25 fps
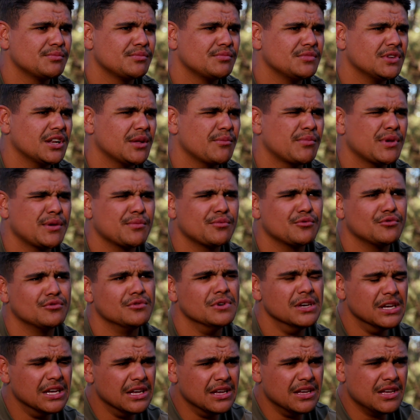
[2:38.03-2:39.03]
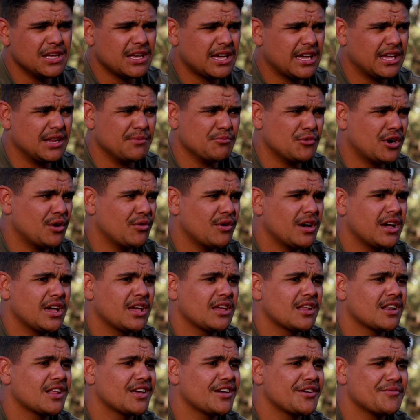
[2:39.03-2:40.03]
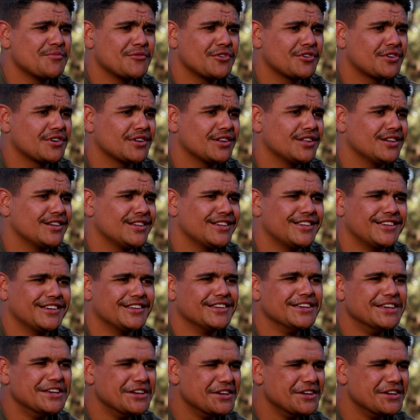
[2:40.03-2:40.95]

you know people are in my way. You know, I'm not gonna.